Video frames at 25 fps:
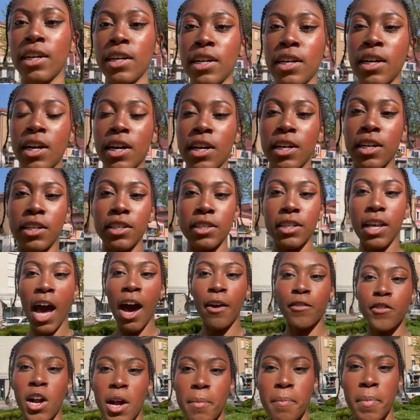because
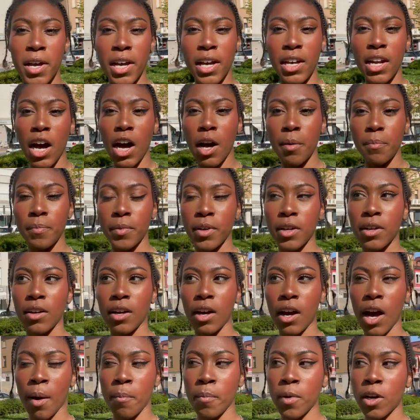after I pick it up,
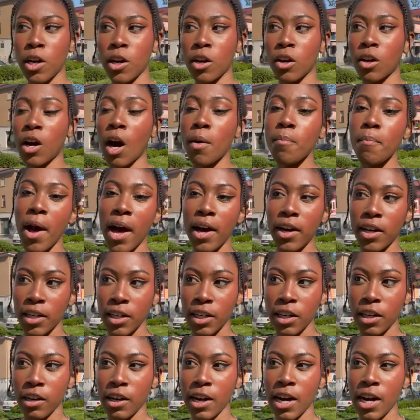I'm gonna come back here,